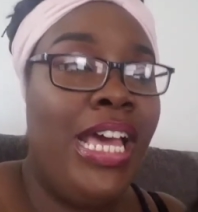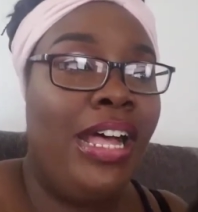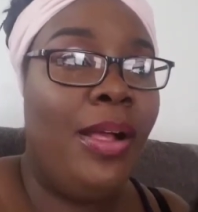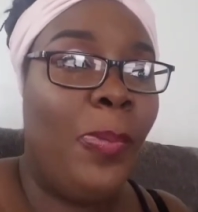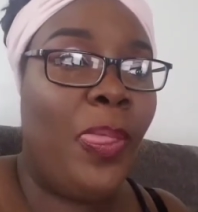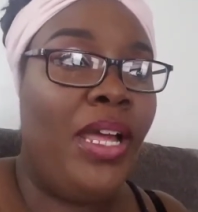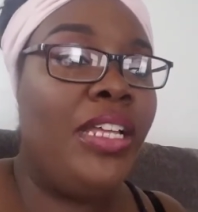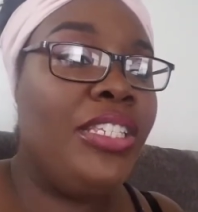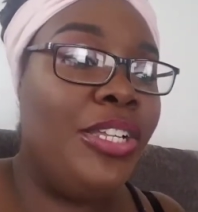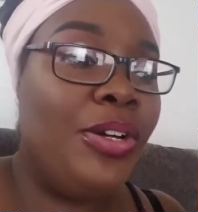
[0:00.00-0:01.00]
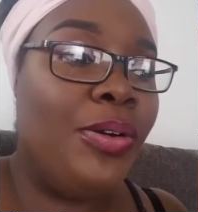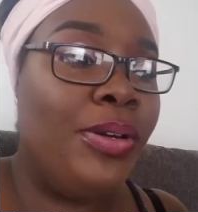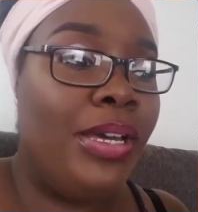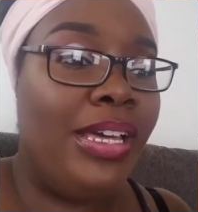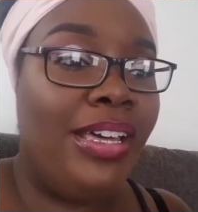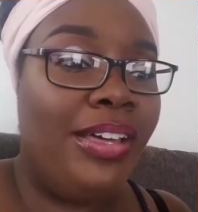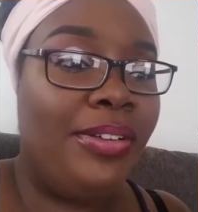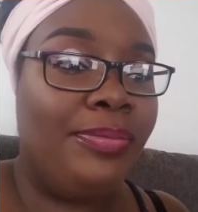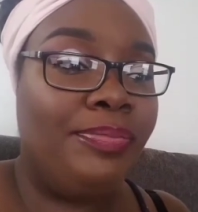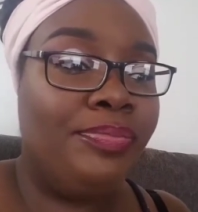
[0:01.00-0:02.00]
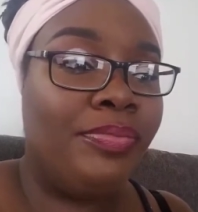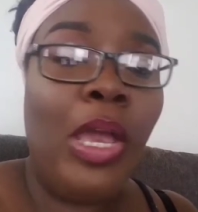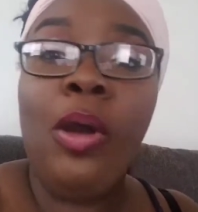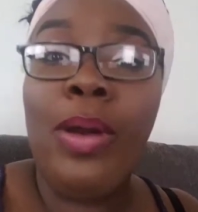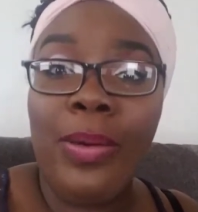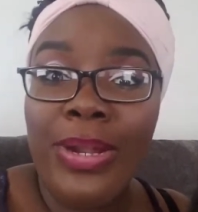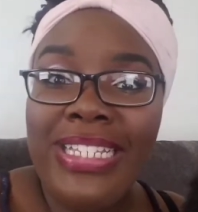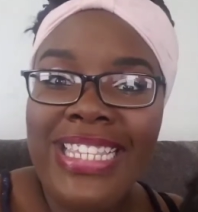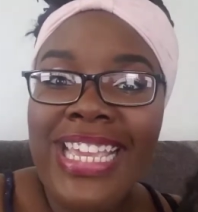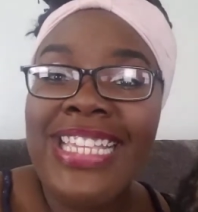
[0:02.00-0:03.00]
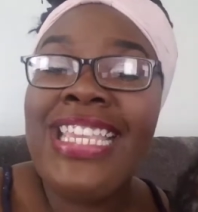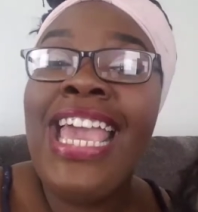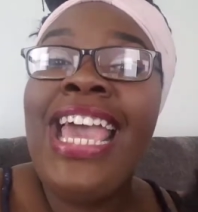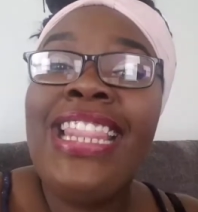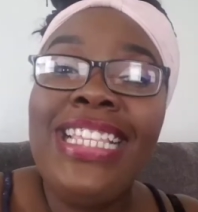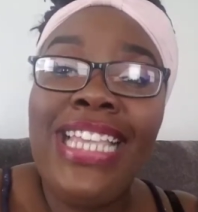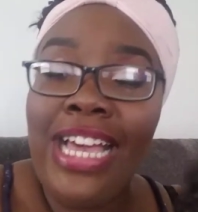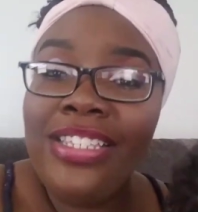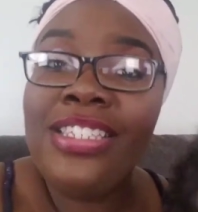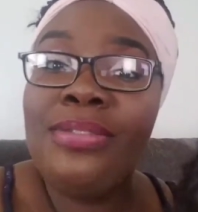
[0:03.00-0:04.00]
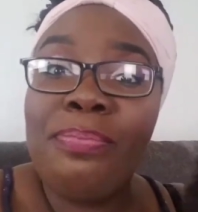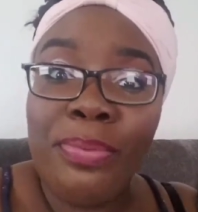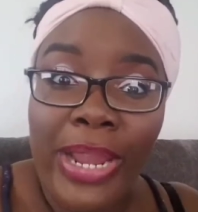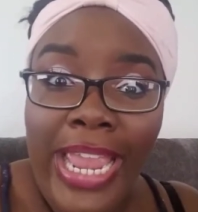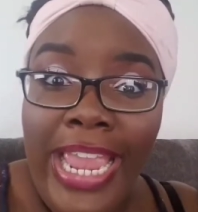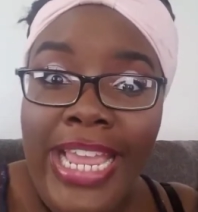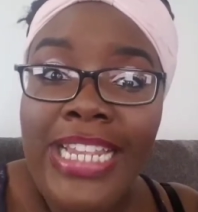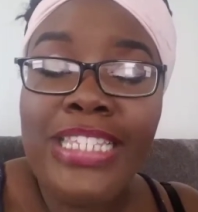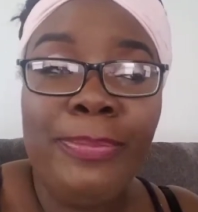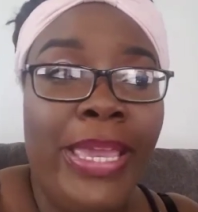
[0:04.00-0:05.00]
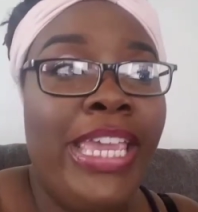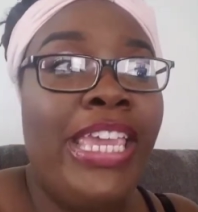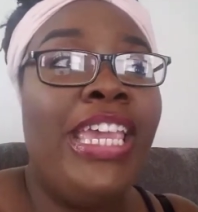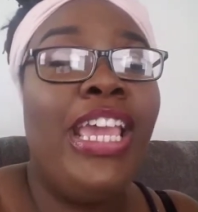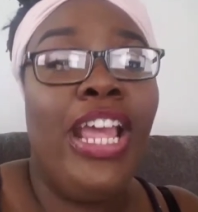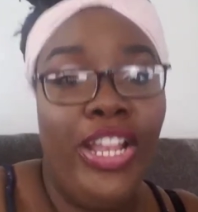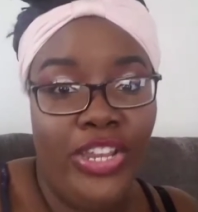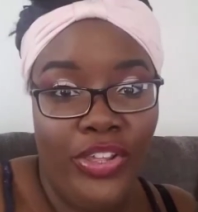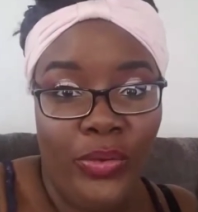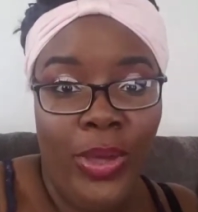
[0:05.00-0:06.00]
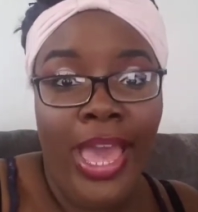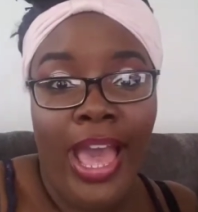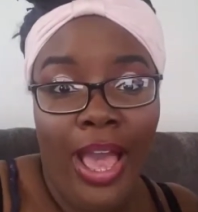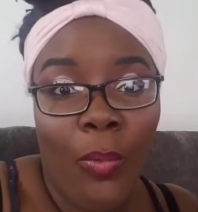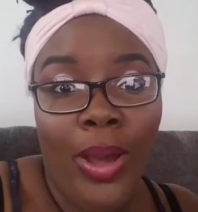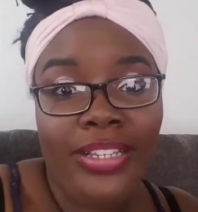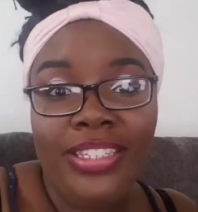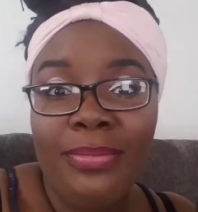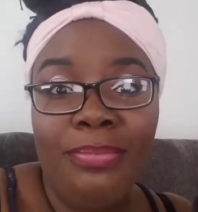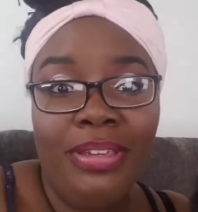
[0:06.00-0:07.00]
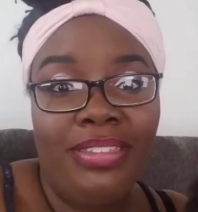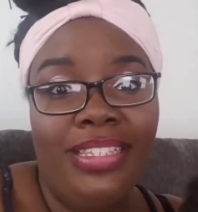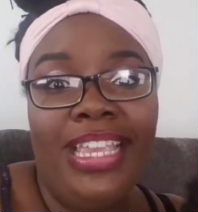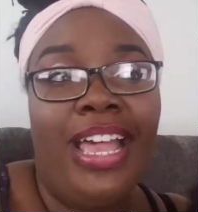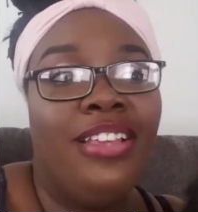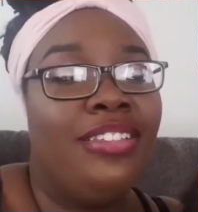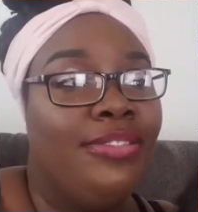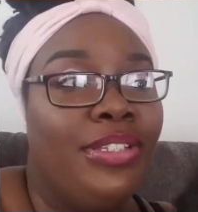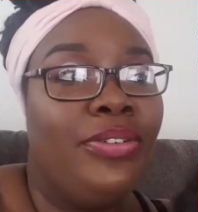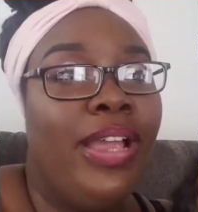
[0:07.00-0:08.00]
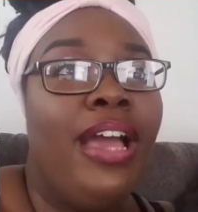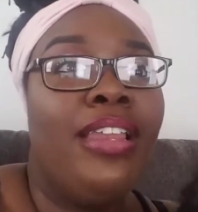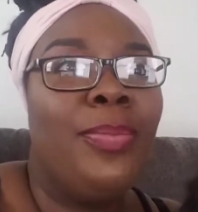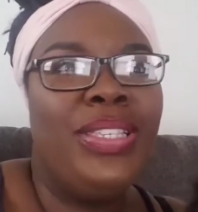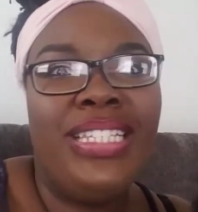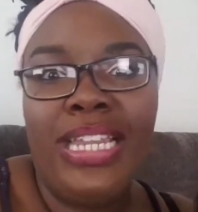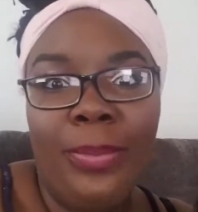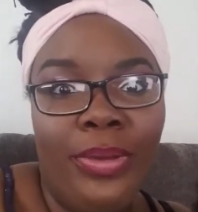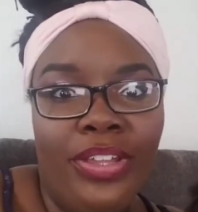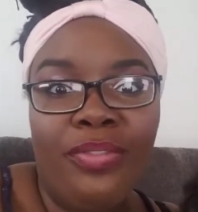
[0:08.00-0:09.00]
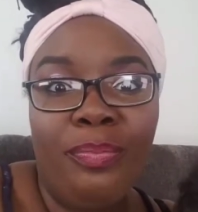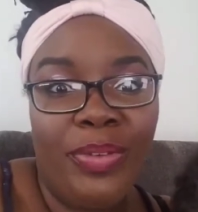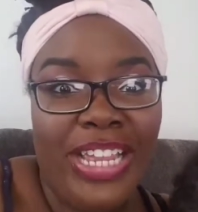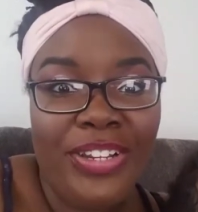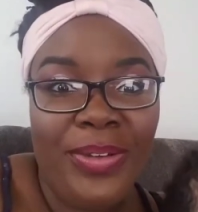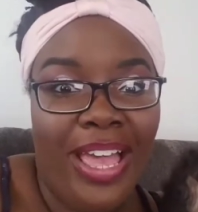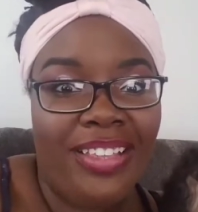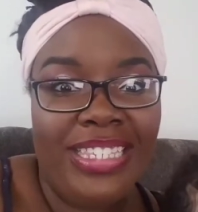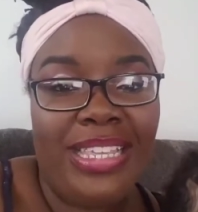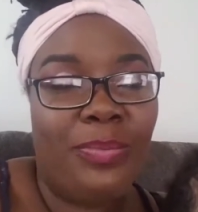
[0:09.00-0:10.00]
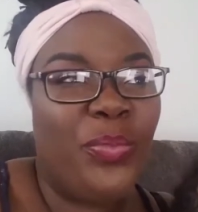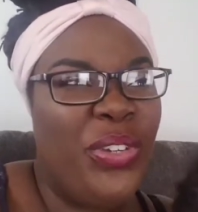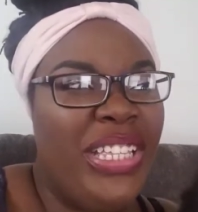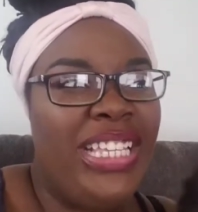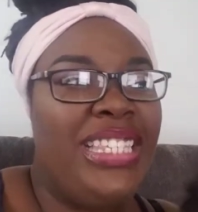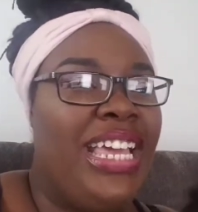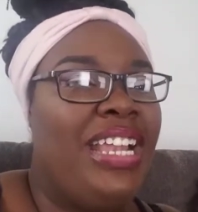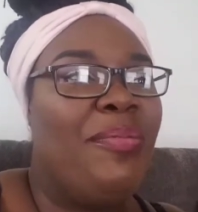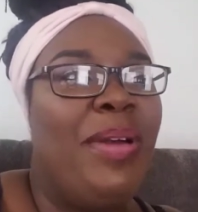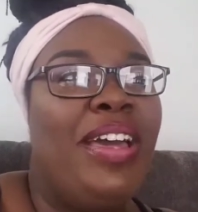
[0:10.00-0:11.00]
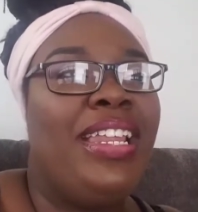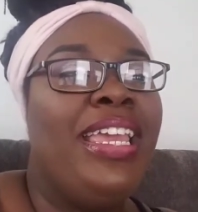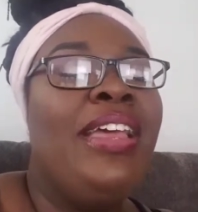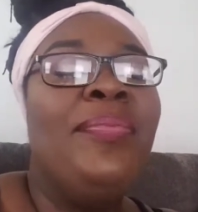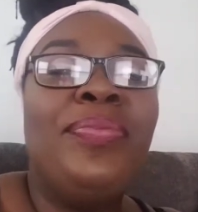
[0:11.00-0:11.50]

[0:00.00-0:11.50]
Um, also, um Oh, what I want to say is this house is brand spanking new. I watched them build this house from the ground up. It's a neighborhood of brand new houses. I'm really excited about it.